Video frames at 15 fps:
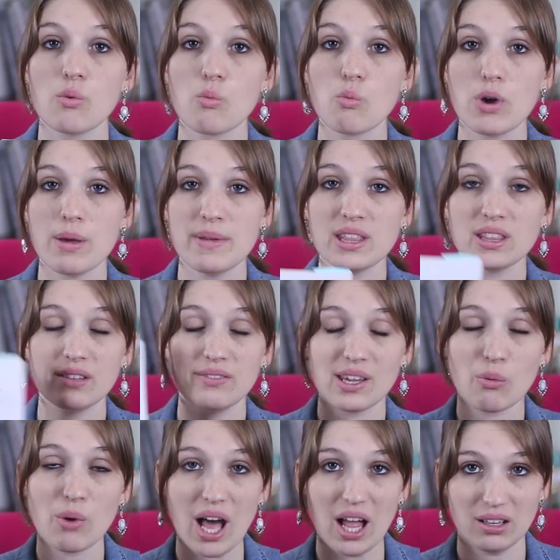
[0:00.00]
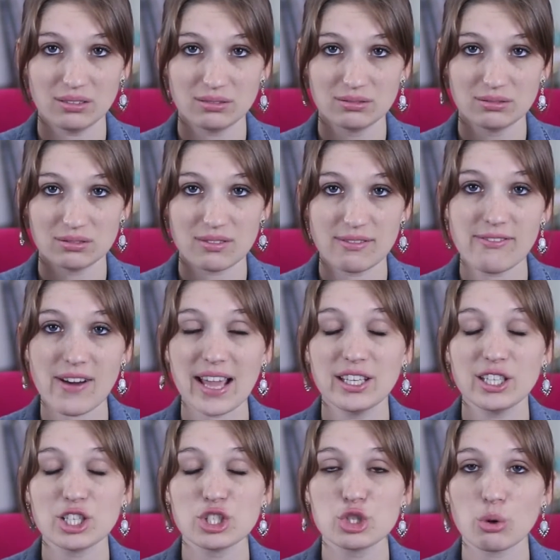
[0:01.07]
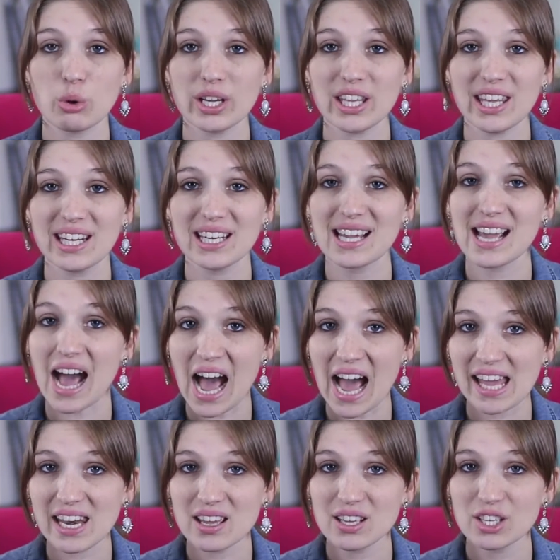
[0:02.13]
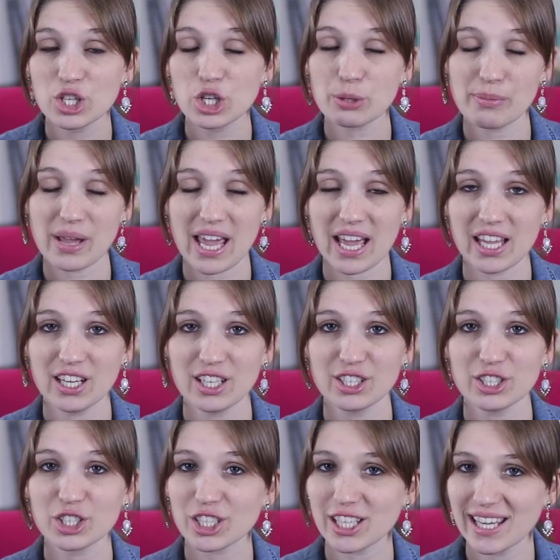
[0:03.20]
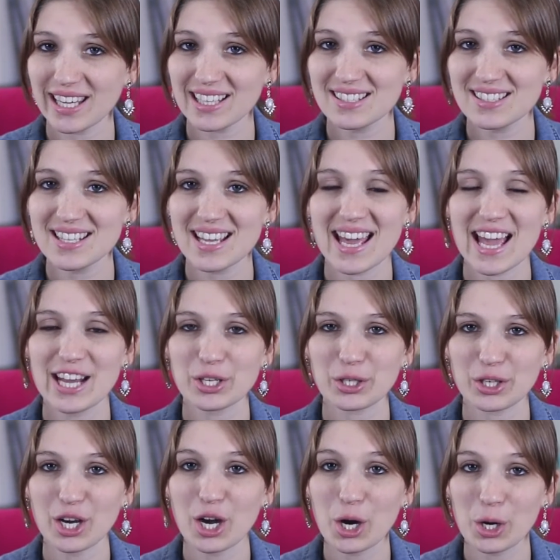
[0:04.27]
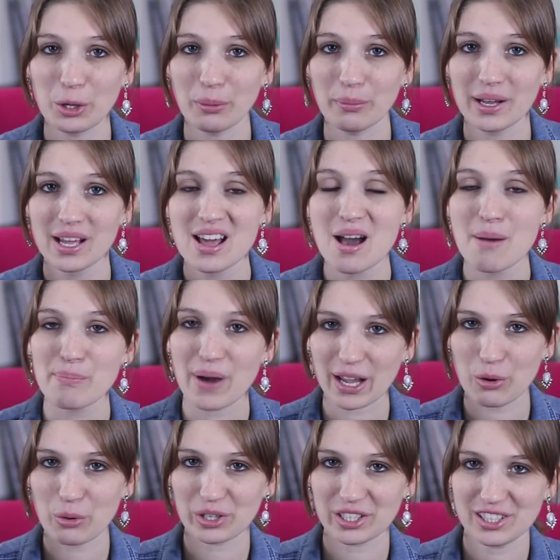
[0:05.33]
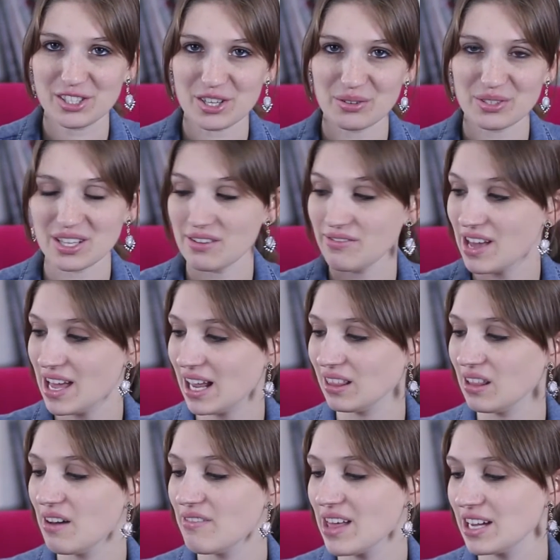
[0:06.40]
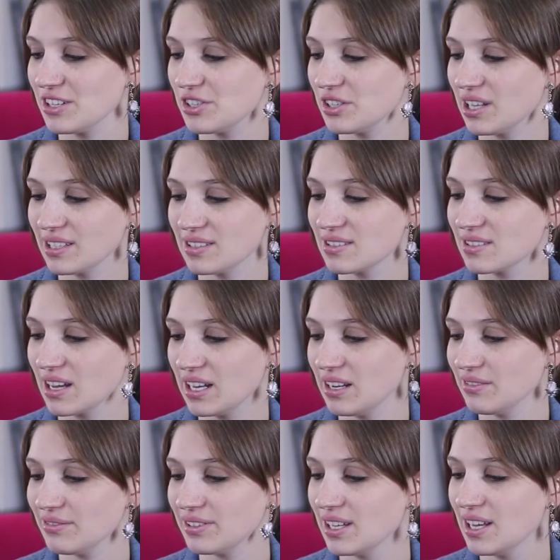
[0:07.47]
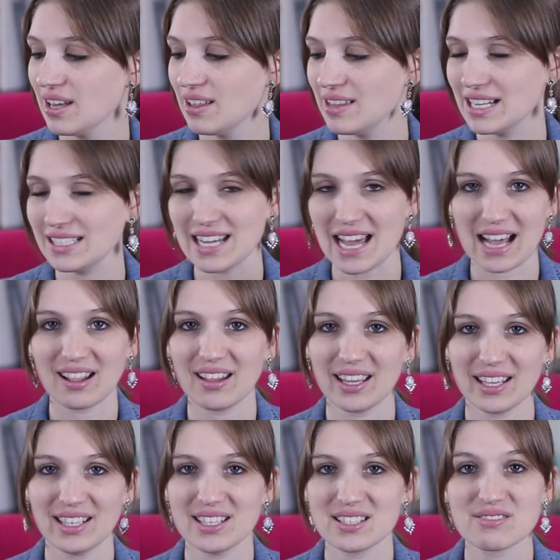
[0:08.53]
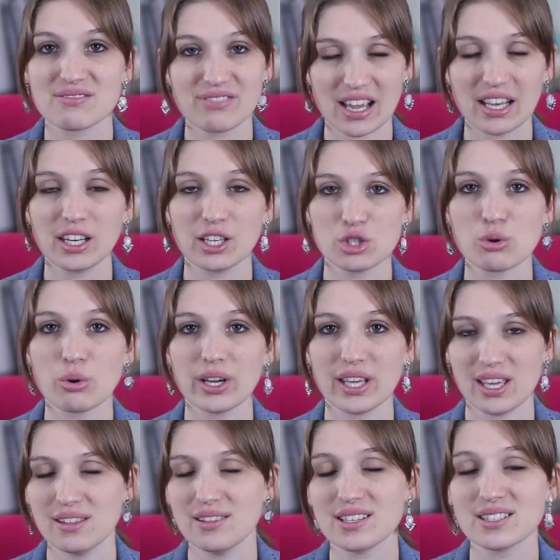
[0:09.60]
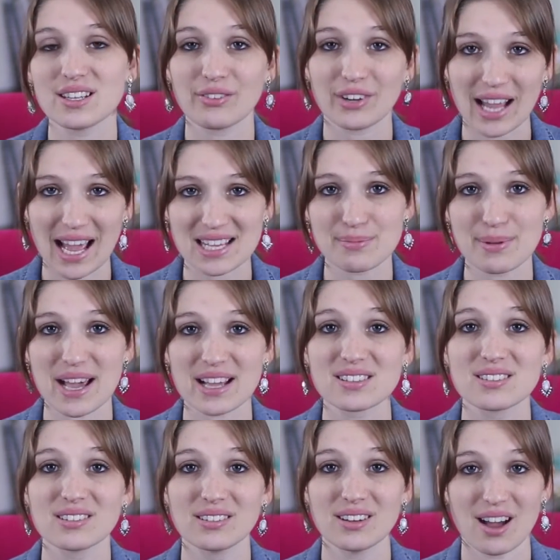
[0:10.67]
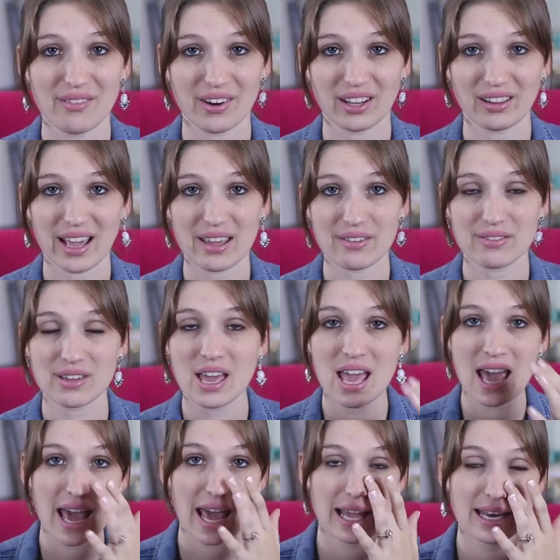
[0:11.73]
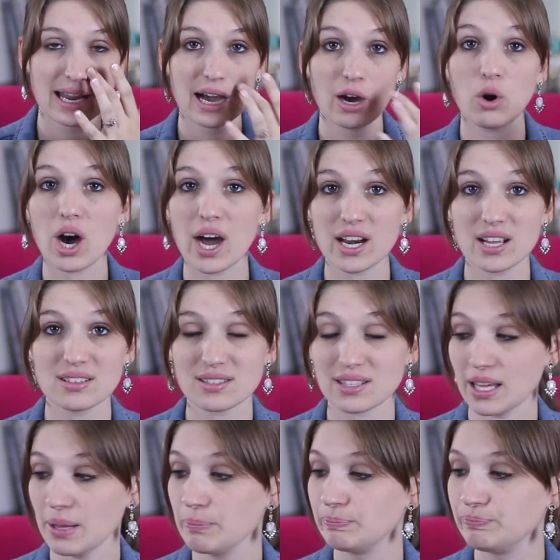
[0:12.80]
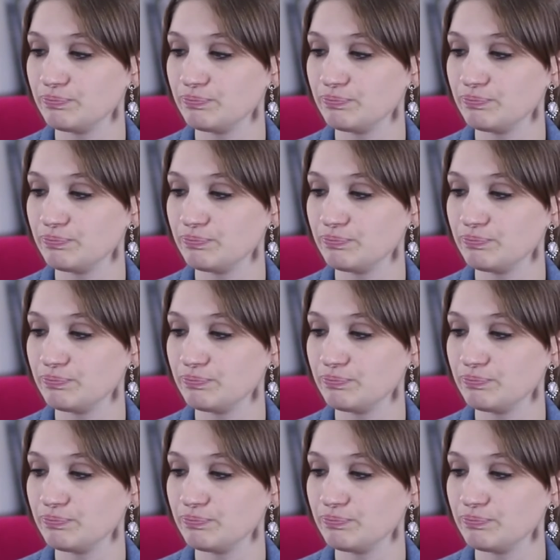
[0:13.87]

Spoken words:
Women Living Well, Finding Joy in God, Your Man, Your Kids, and Your Home by Courtney Joseph. And I love that. That's kind of, that tagline is finding joy in these different aspects of our life. And now, honestly,